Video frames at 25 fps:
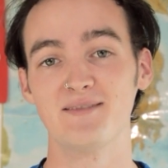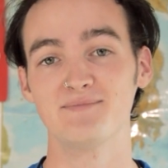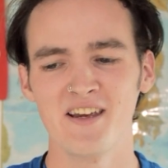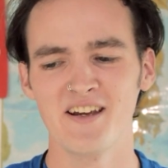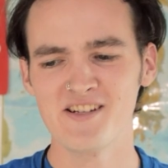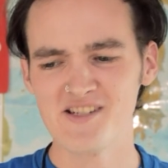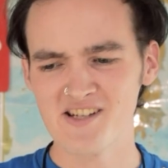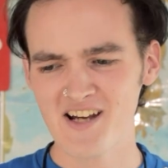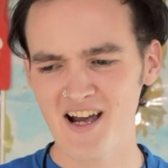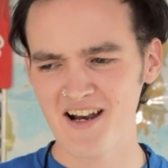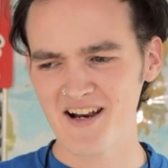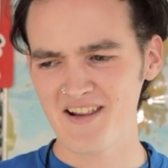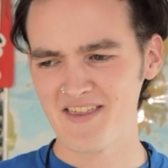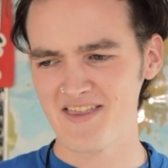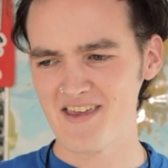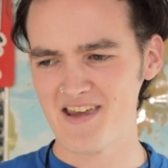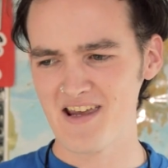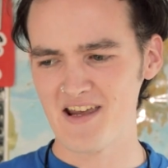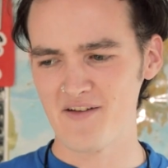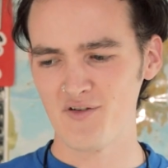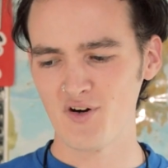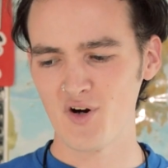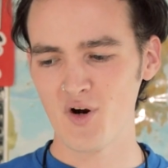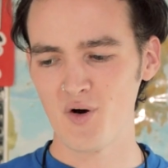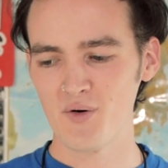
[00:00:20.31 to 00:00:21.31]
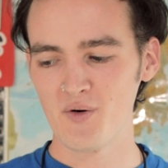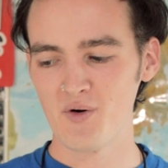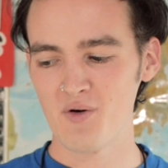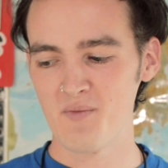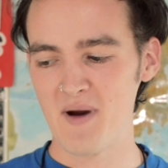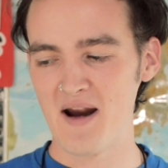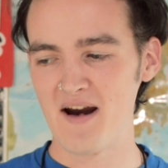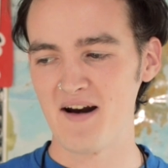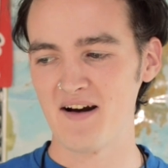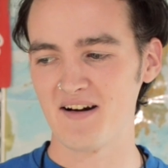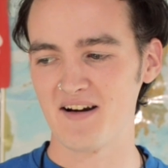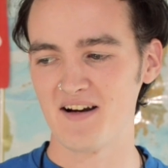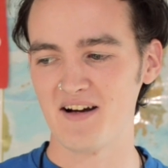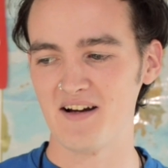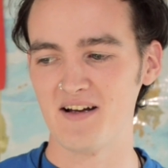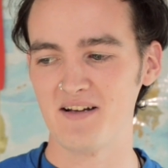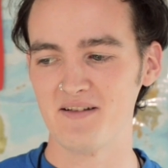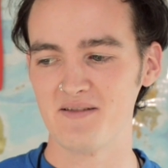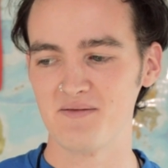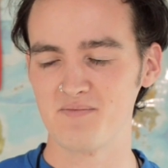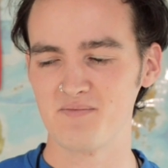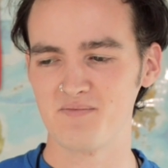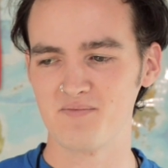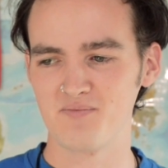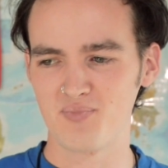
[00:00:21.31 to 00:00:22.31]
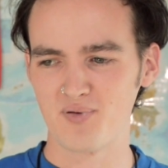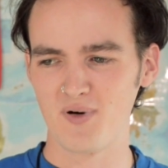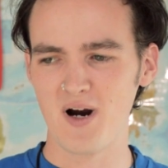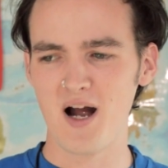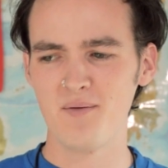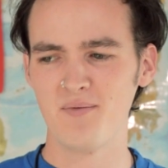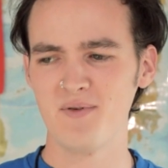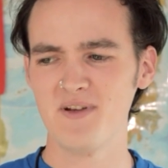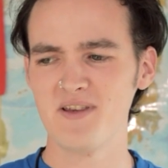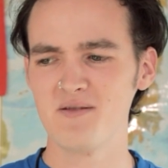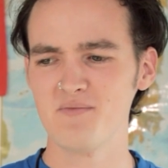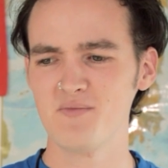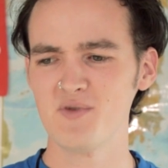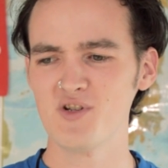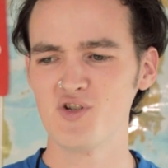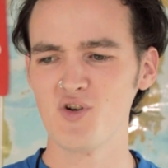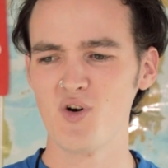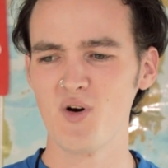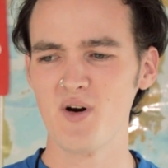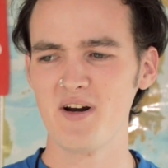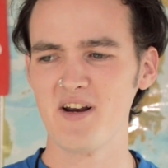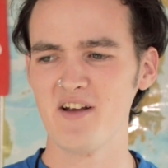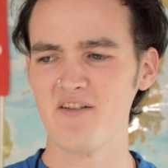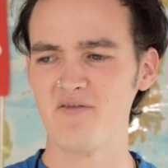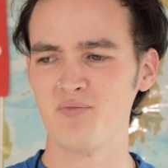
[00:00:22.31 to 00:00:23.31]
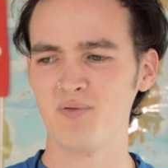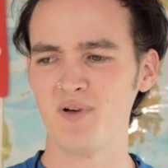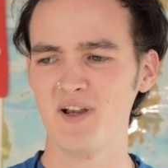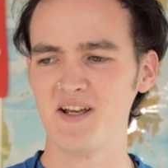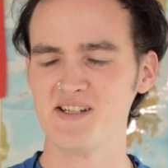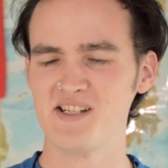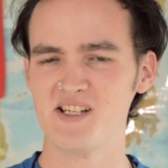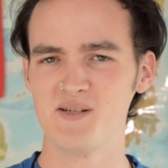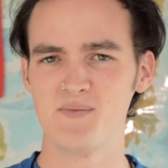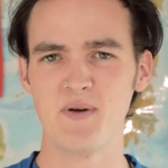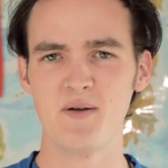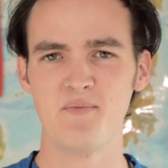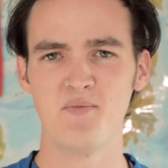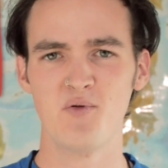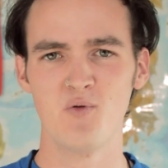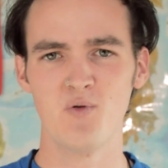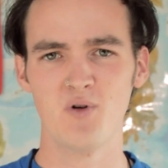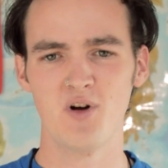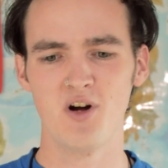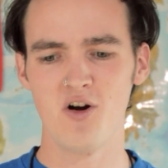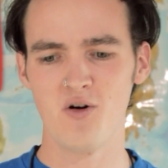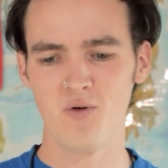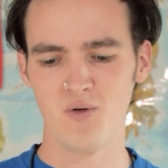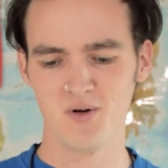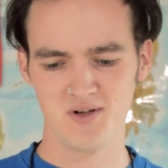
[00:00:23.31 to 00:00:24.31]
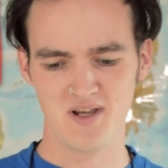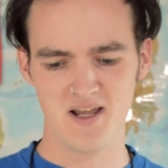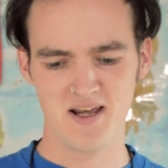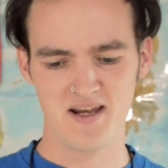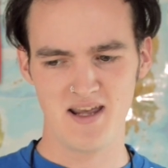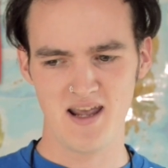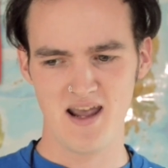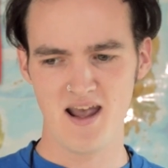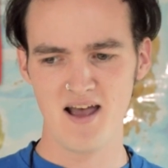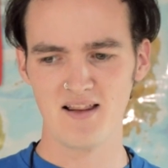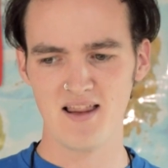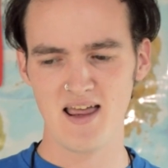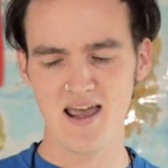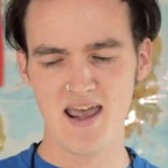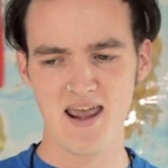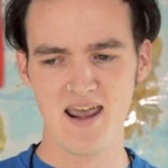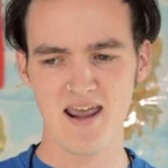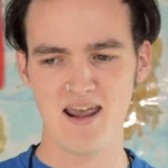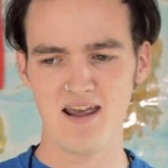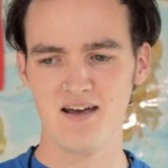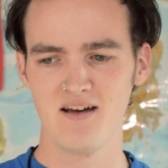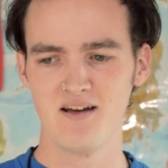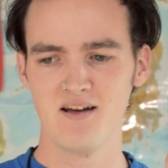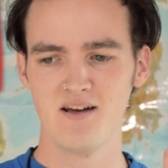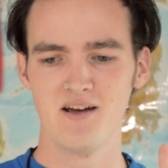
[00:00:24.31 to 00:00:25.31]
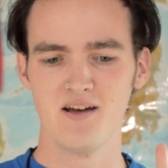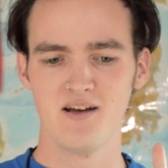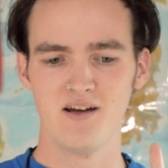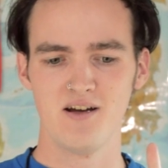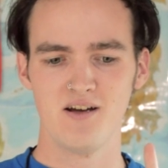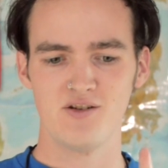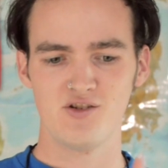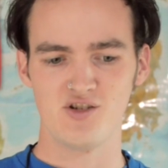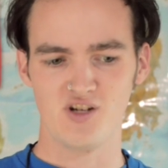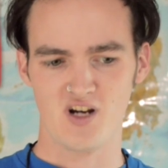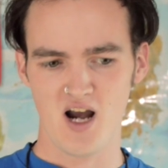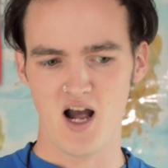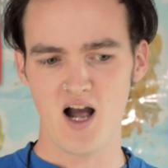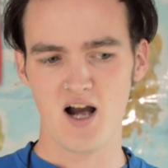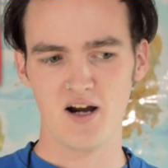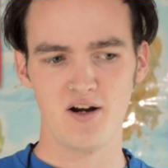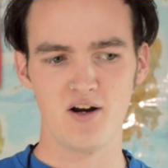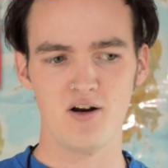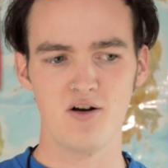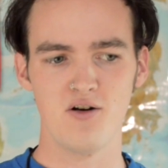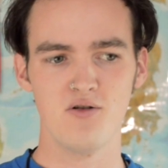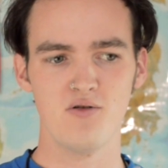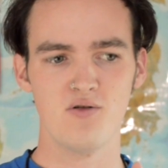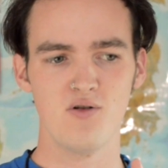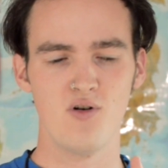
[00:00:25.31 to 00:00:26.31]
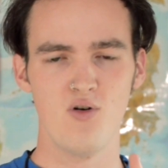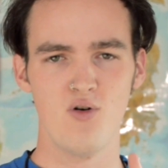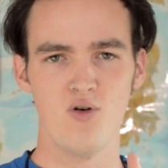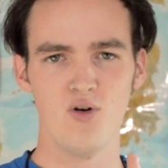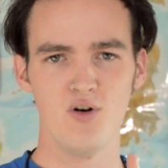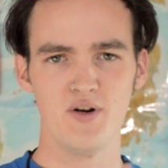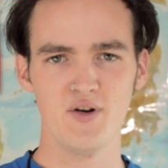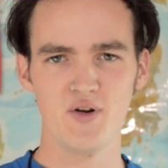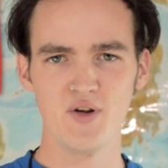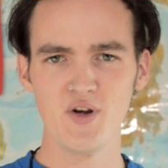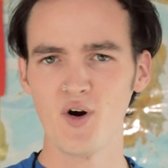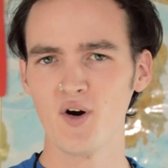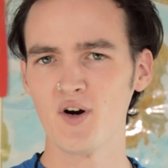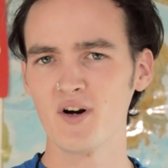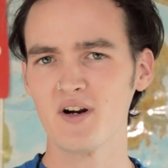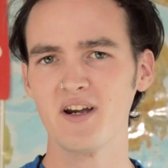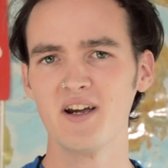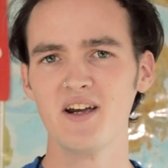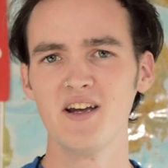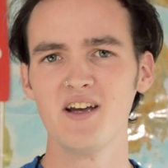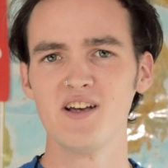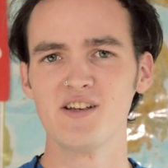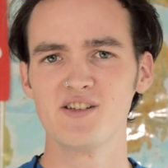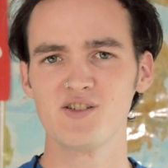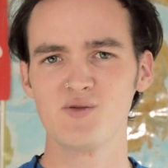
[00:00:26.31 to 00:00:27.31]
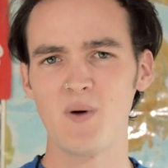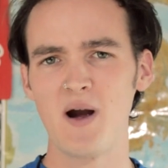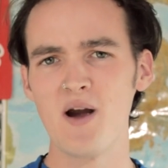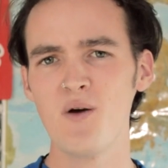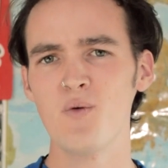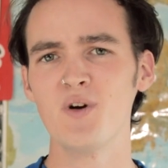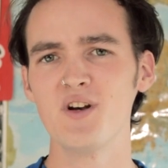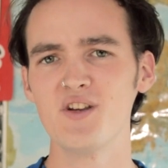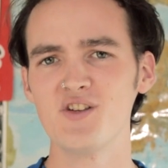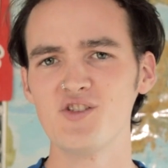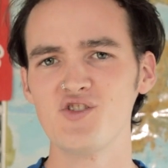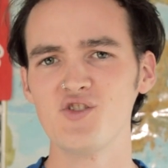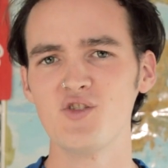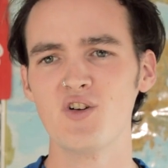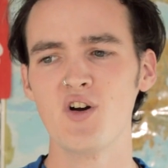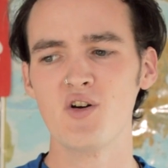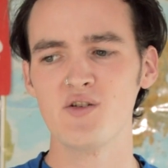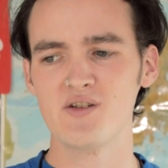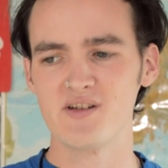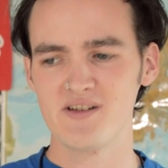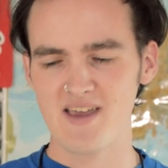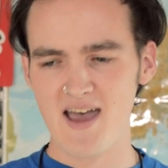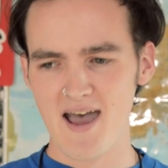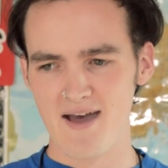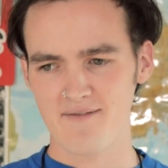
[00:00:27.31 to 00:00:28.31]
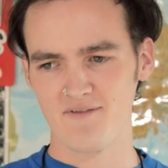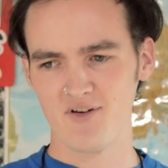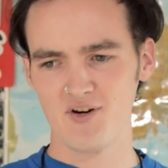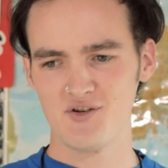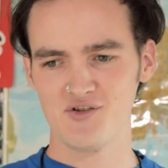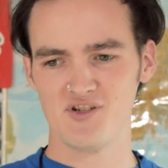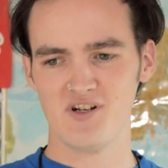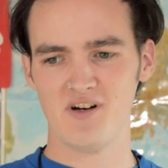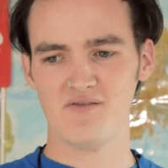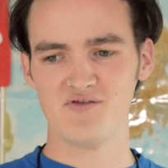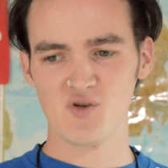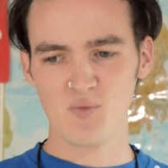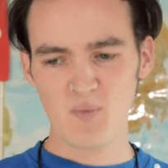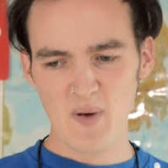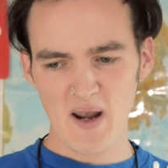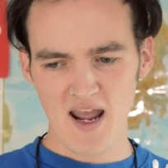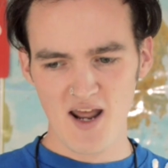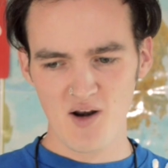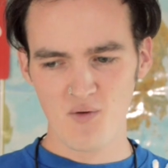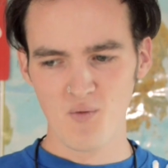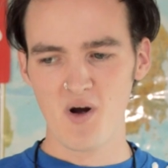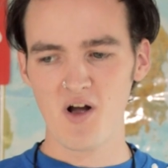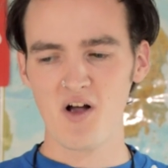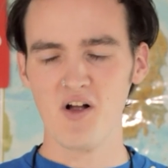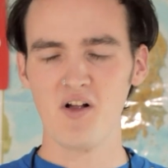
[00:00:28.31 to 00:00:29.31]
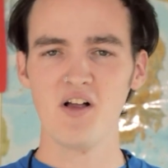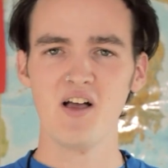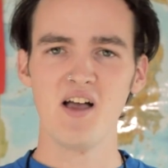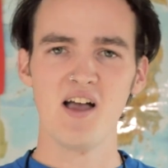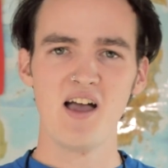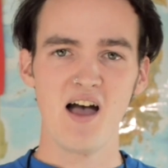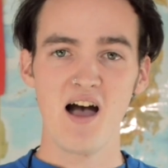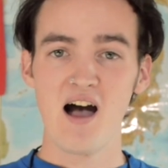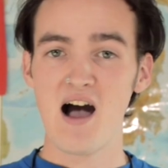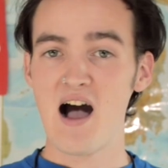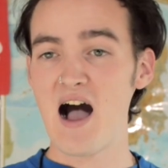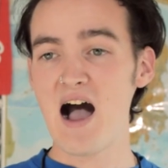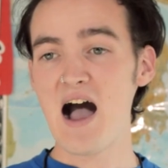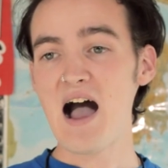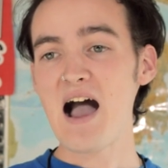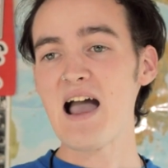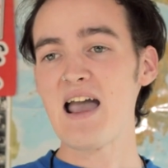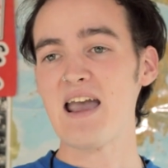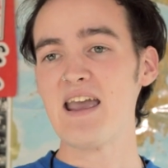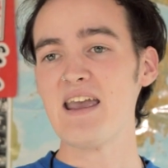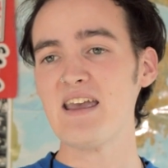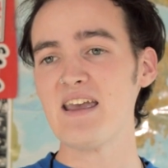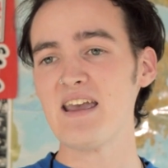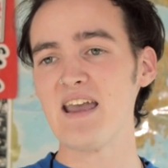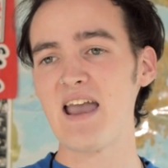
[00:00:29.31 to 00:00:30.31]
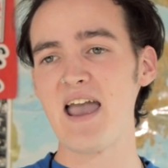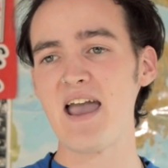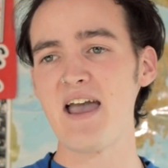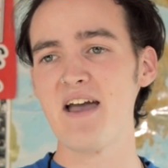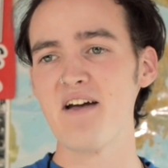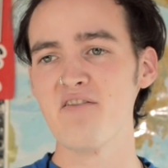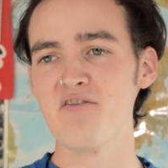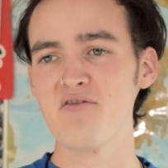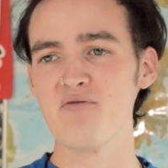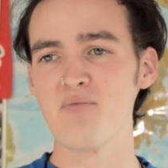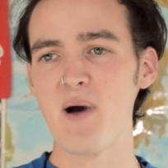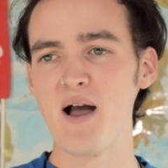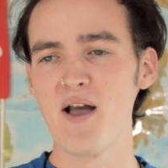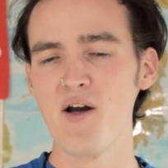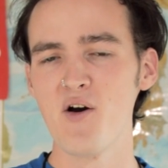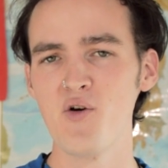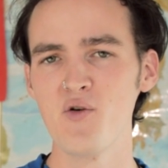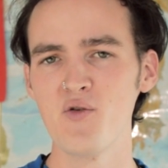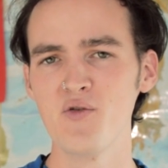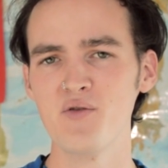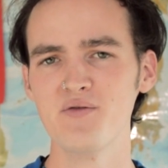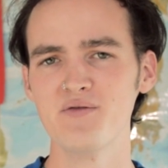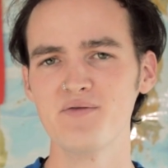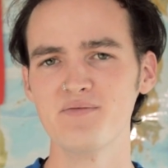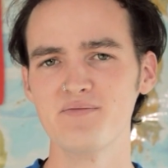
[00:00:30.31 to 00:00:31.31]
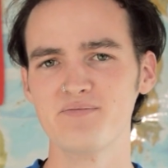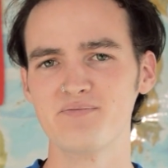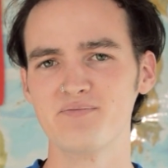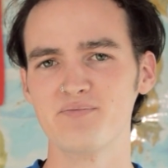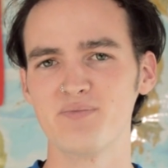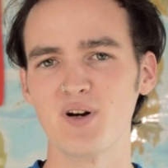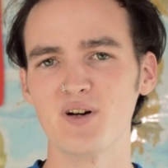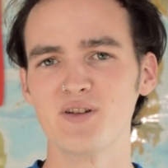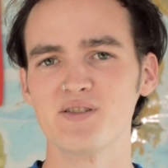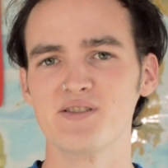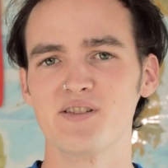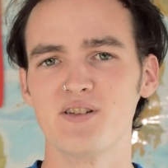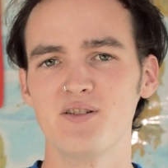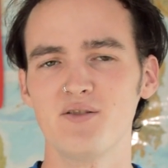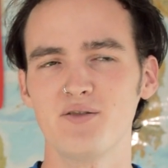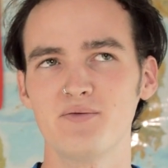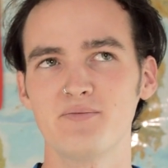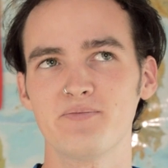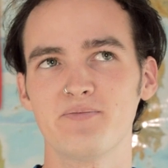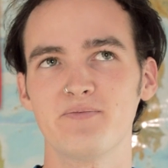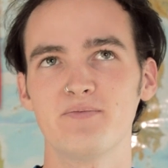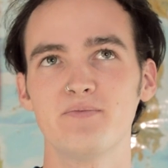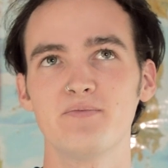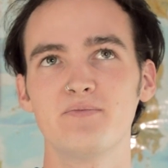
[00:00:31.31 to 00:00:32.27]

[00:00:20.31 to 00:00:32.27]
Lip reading: Because you gotta think, if you're going to America, probably the majority of places people will go are like LA, Chicago, or New York, so why wouldn't you go to that version of Japan? Well, I have my own personal